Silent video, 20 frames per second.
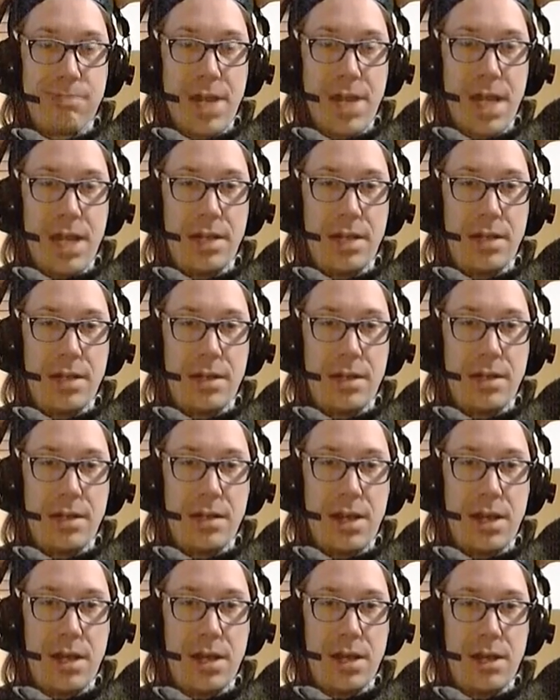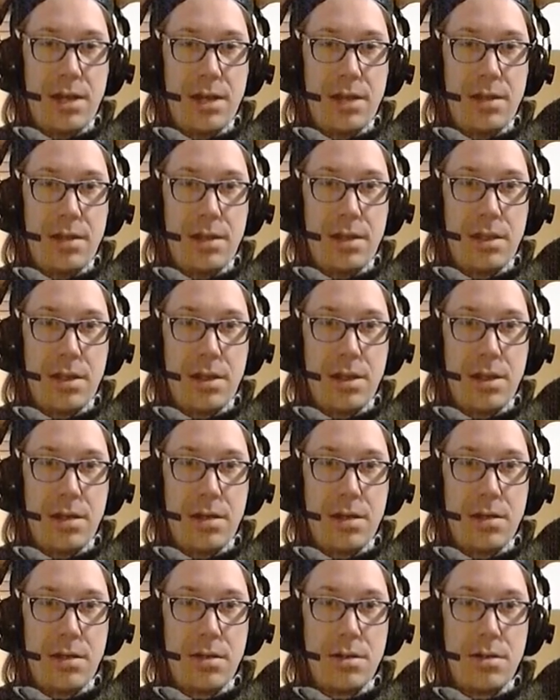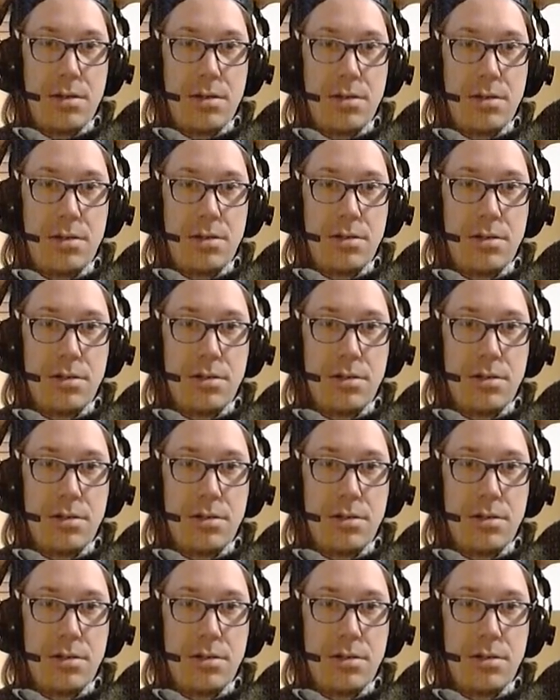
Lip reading: it's exciting out there.